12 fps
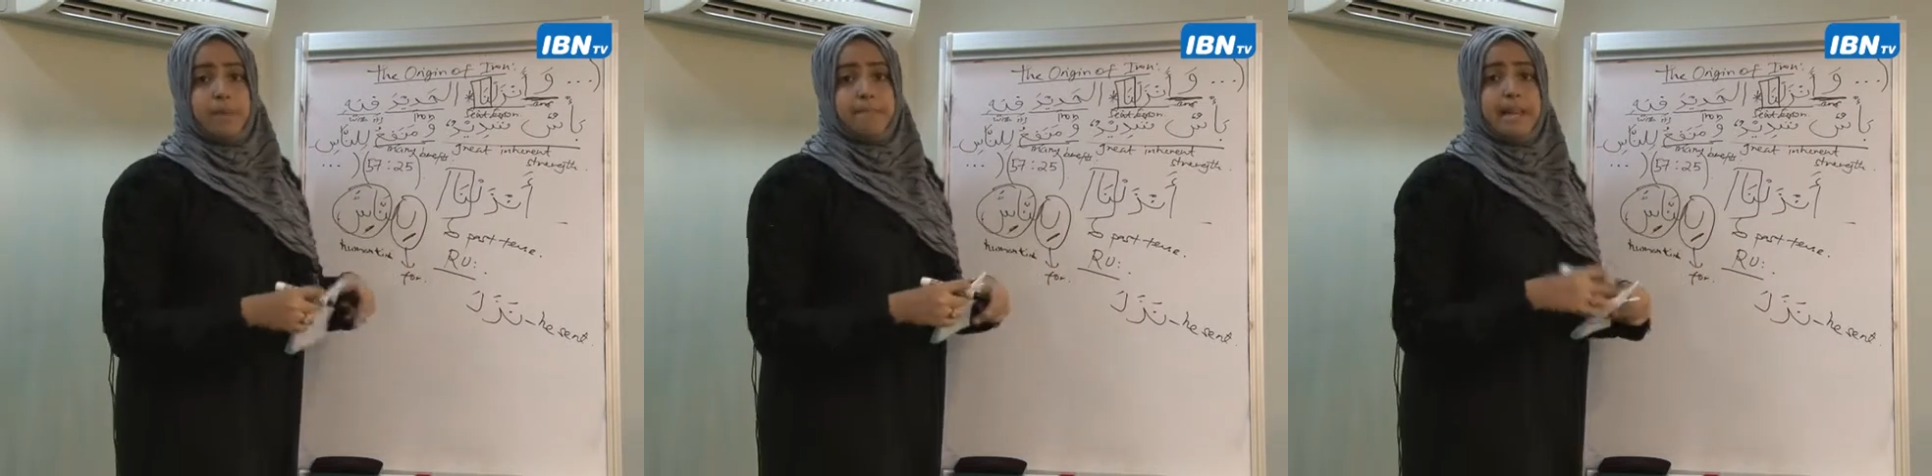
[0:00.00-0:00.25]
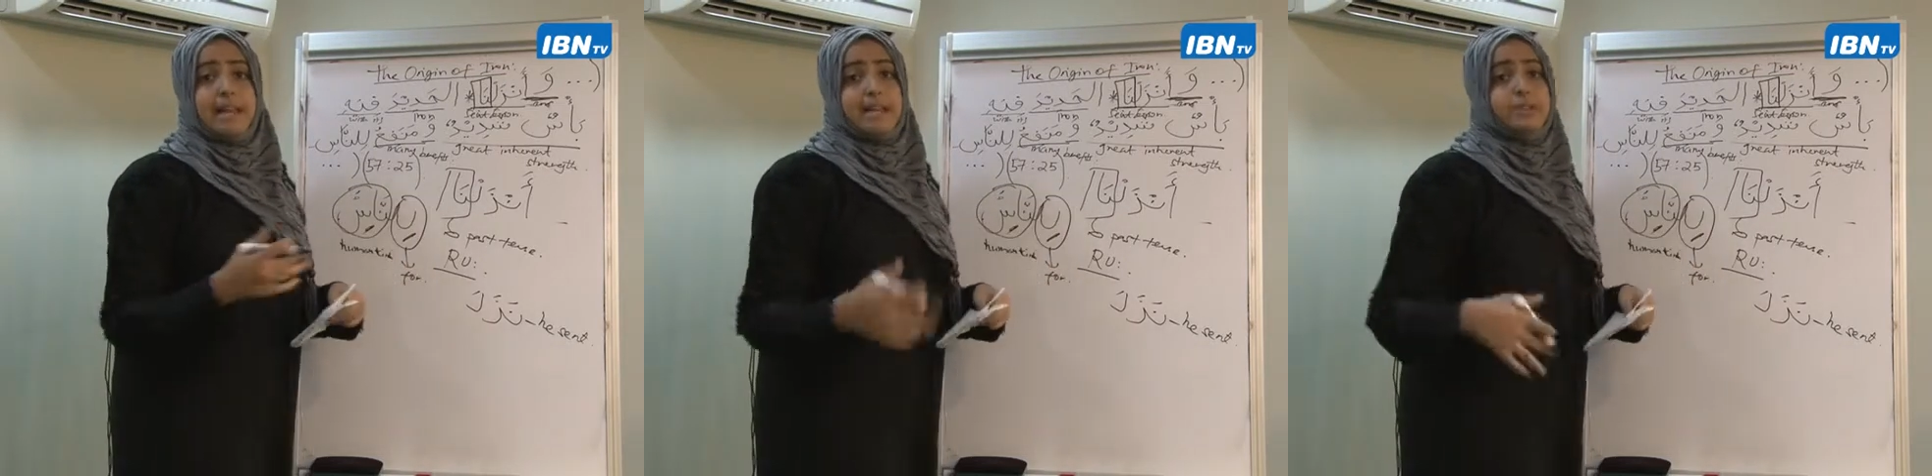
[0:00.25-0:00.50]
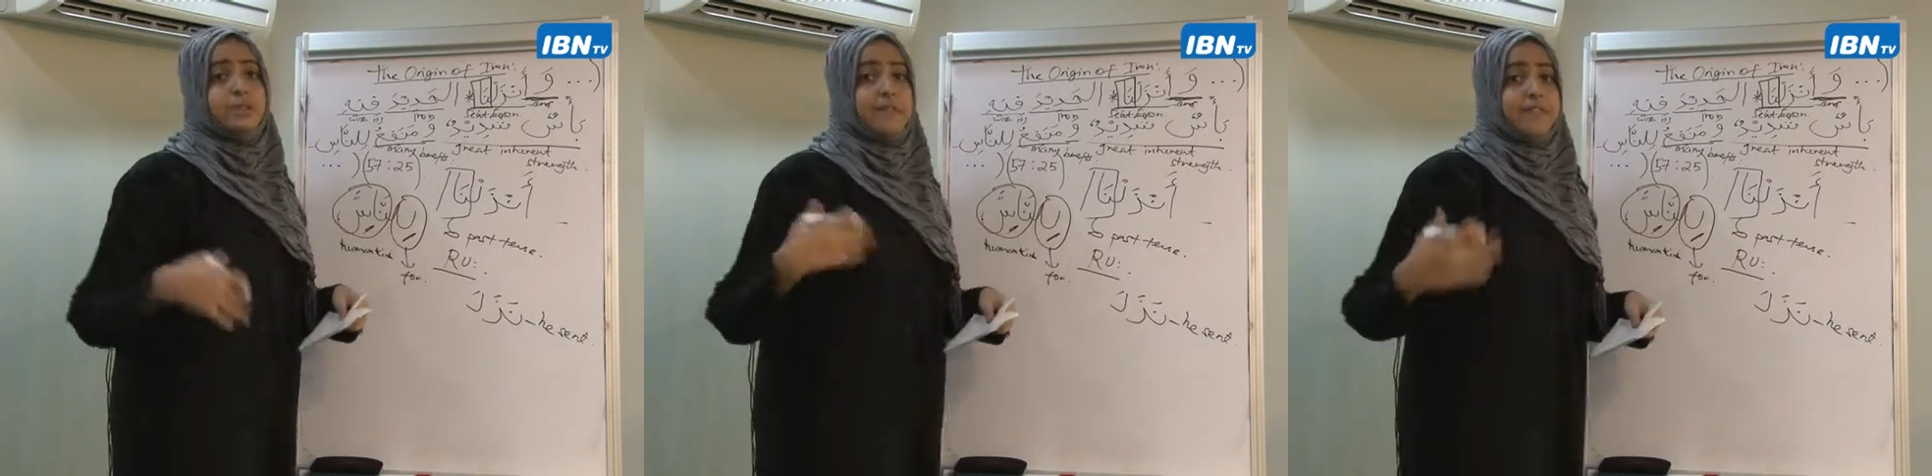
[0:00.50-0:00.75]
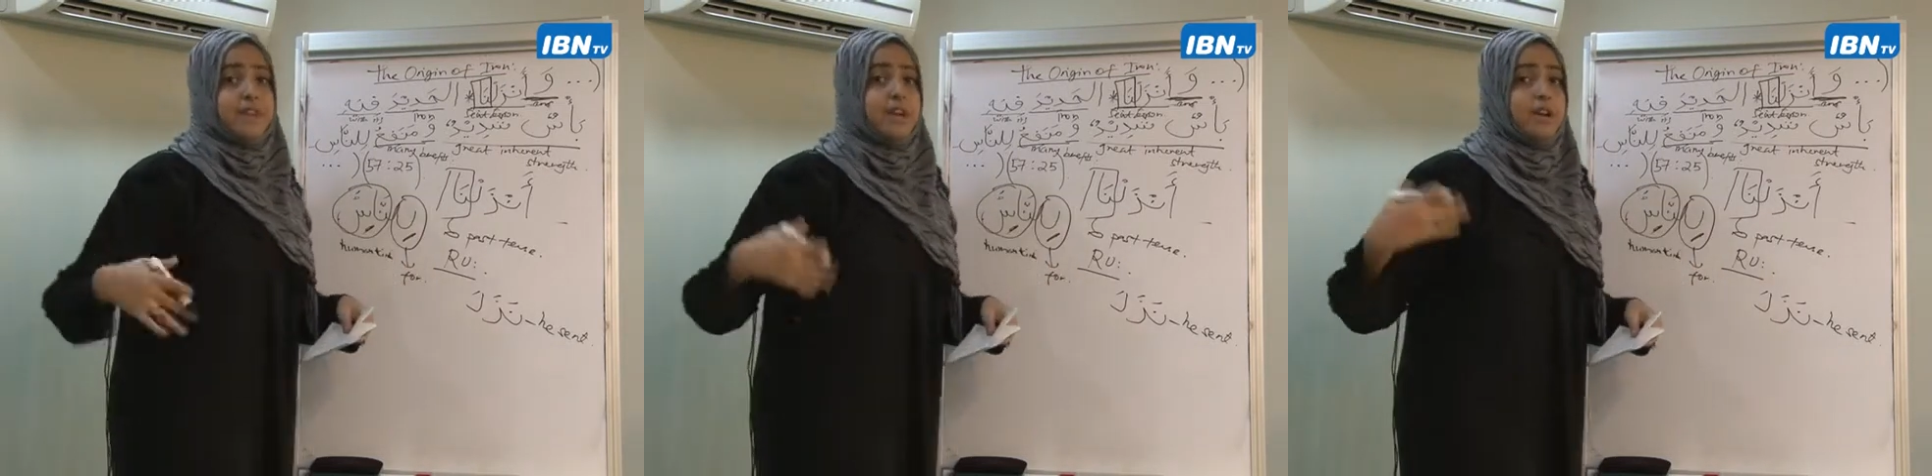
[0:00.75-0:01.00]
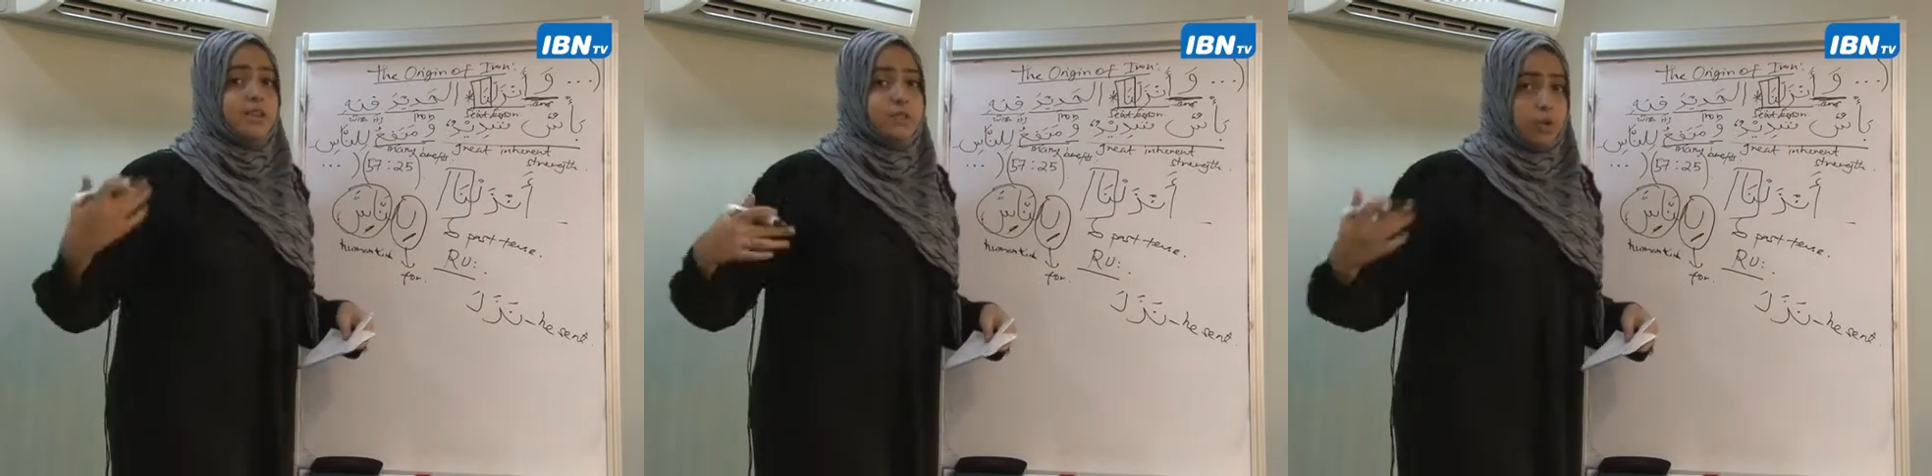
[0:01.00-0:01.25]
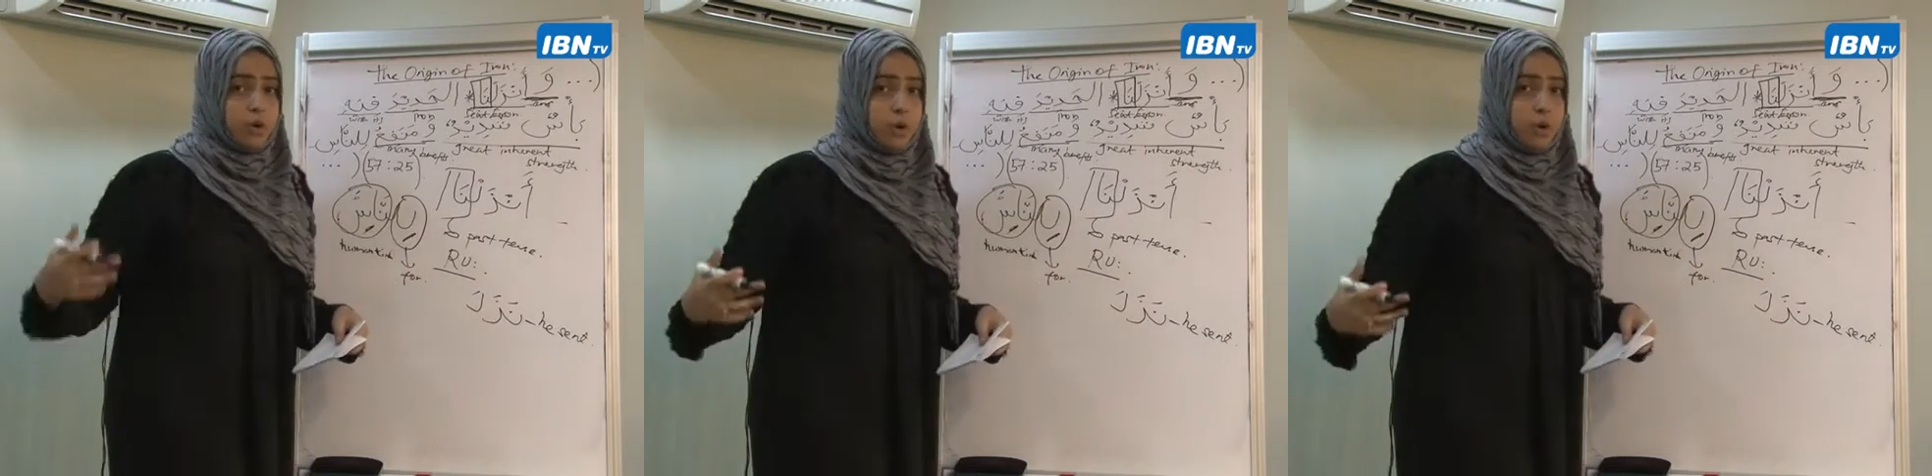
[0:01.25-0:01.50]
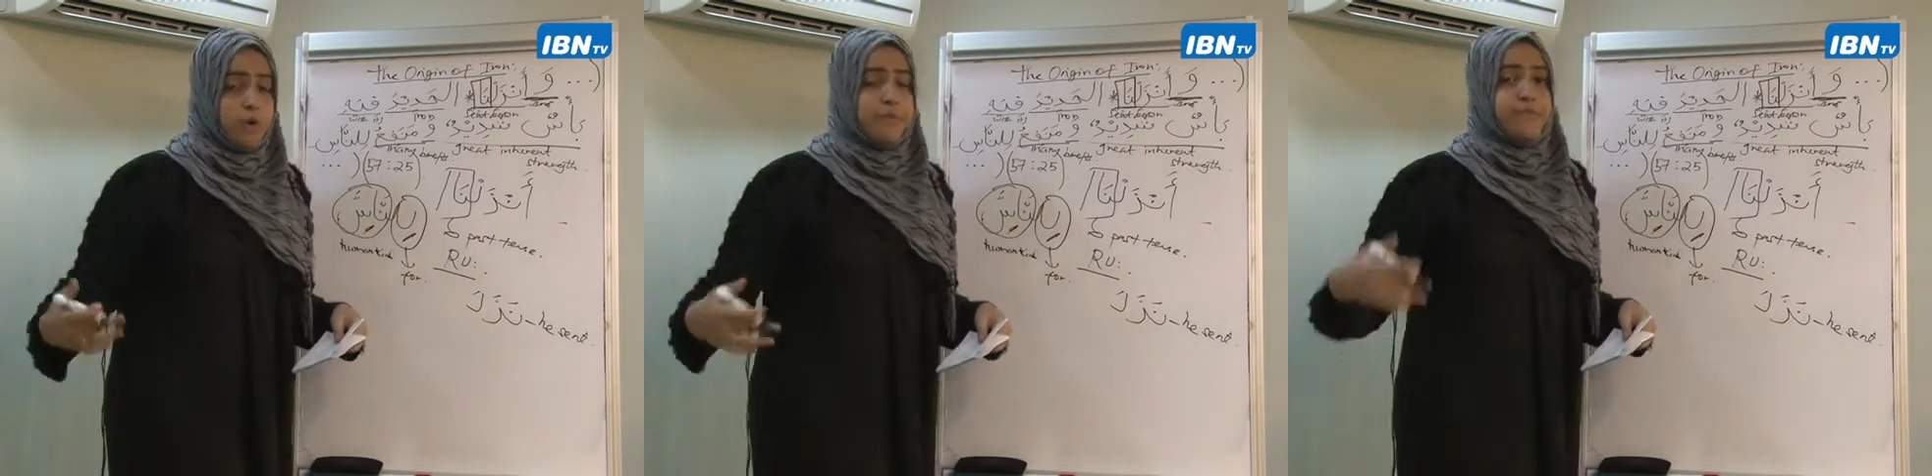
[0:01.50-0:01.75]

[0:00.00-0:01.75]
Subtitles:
billions of years ago,